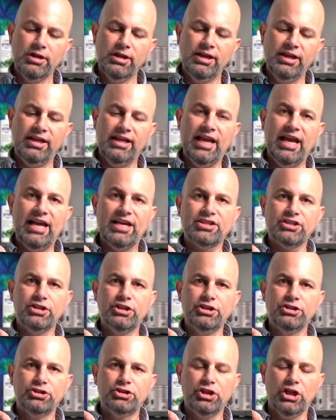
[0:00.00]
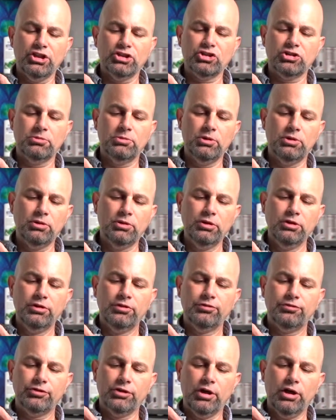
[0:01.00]
It has an adjustable
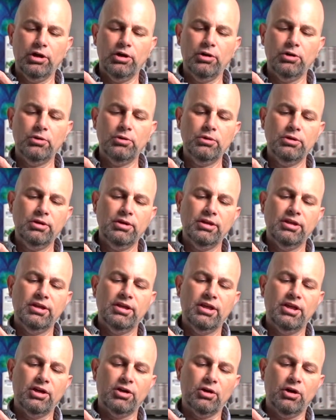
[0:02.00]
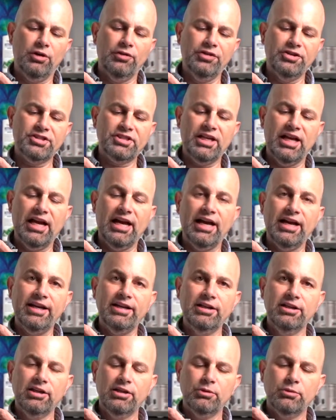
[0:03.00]
flow here on the side,
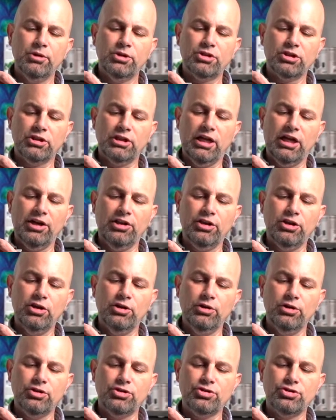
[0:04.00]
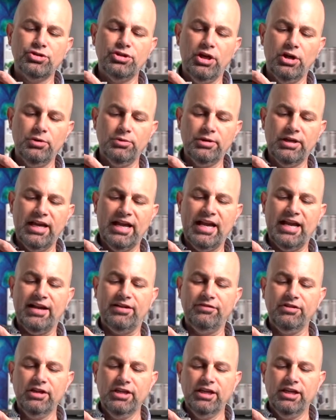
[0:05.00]
which a lot of the units don't
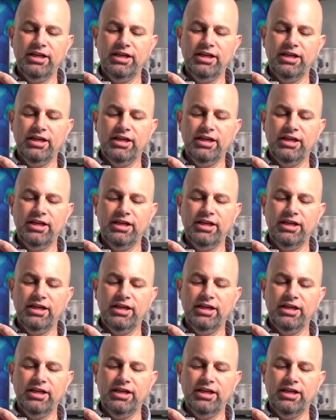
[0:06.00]
have.